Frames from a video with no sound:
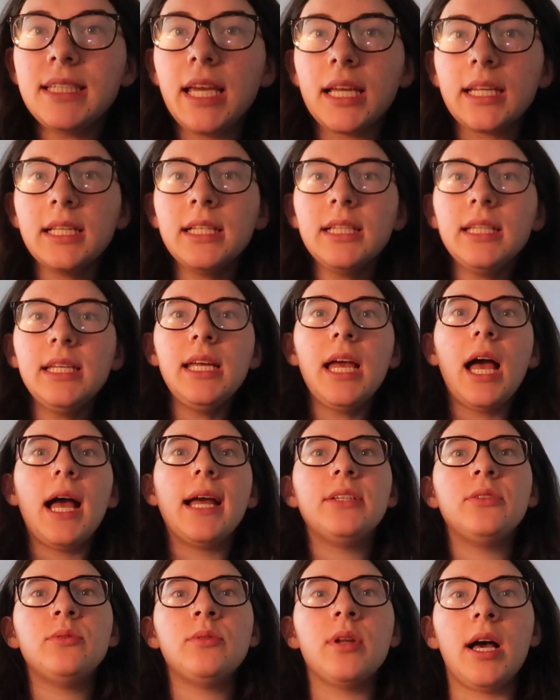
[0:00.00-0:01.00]
Technically,
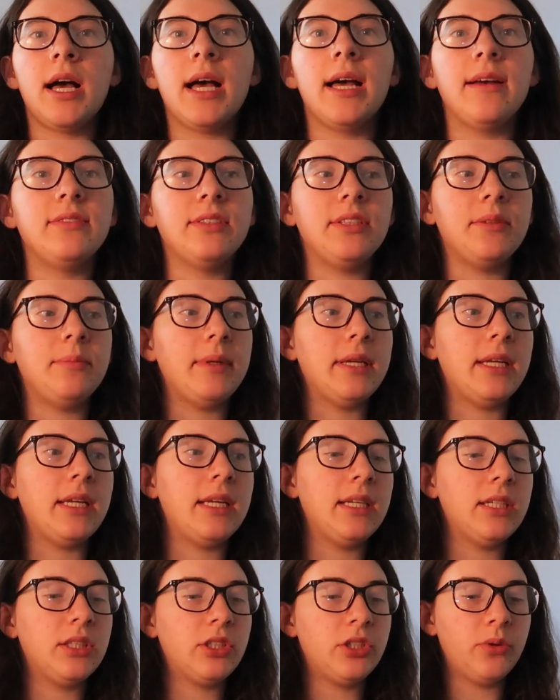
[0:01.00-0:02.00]
I do not have to
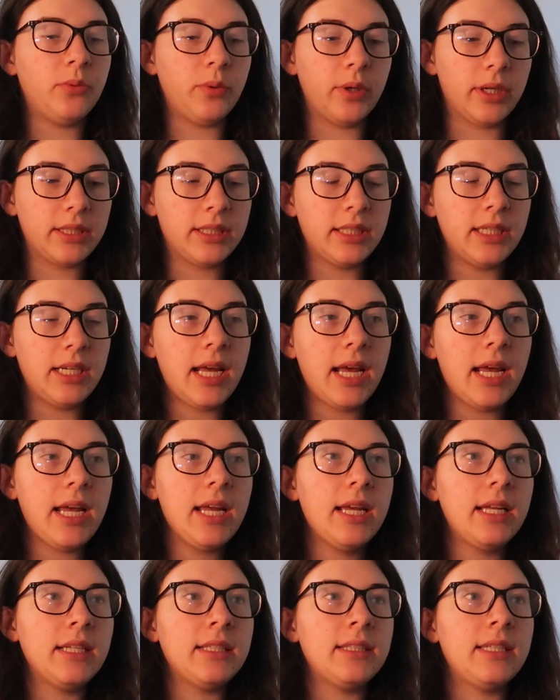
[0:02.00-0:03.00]
be to work
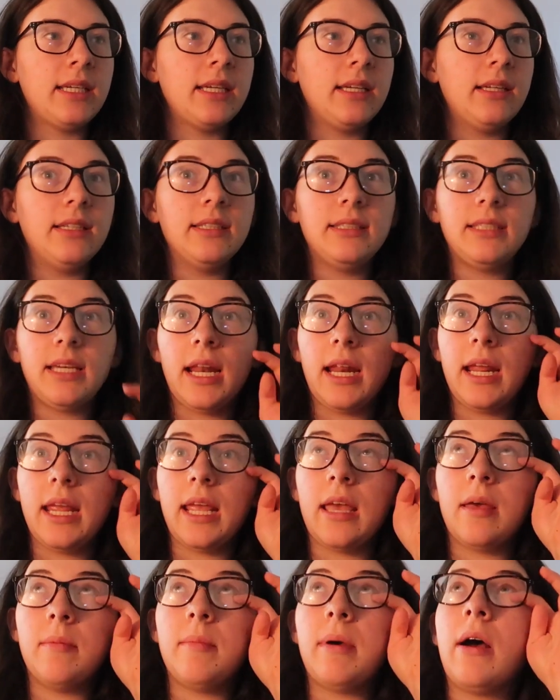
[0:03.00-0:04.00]
today until 10
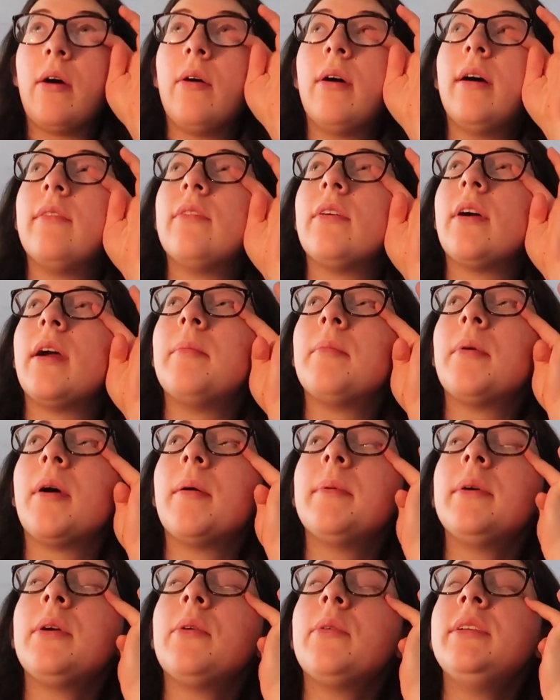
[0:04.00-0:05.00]
a.m. However, I'm
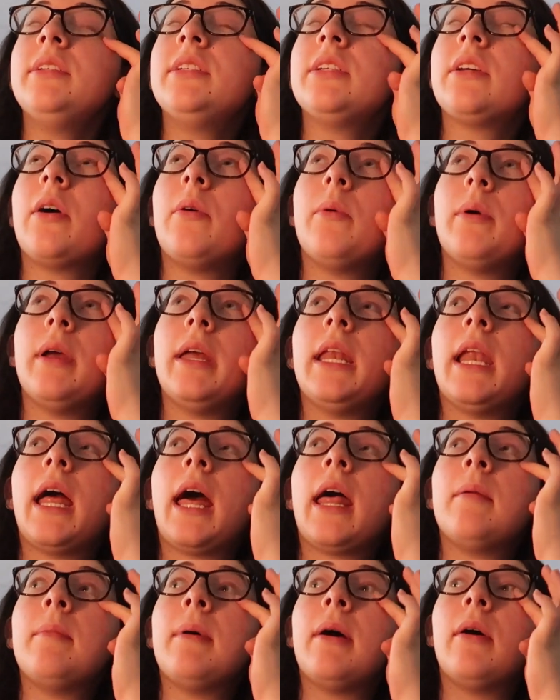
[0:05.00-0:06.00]
probably going to go in
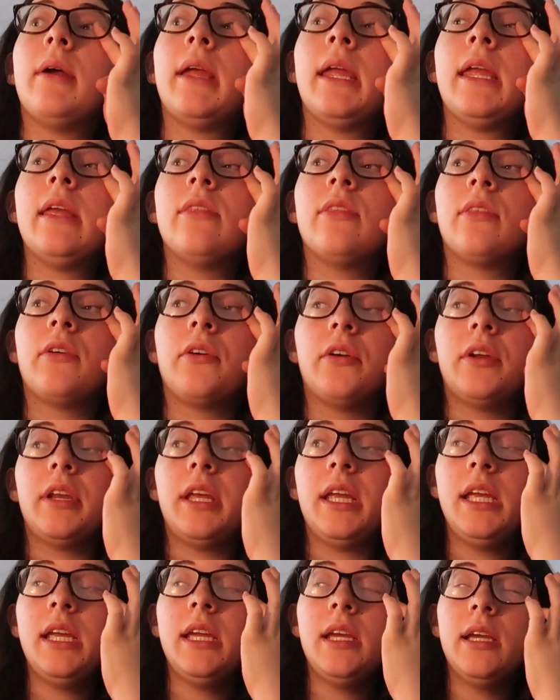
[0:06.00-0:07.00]
at about
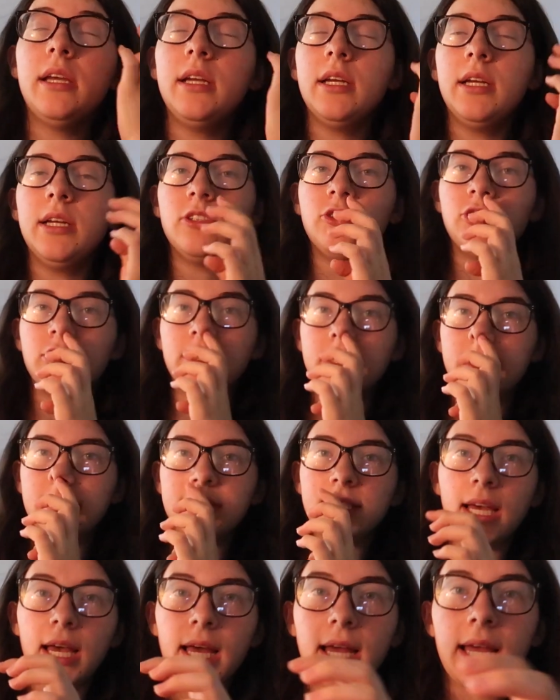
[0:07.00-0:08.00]
8:30. Just
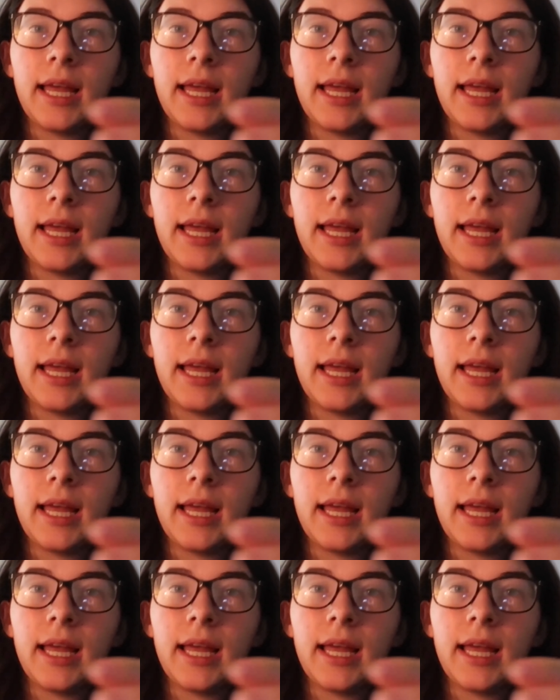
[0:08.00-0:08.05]
because I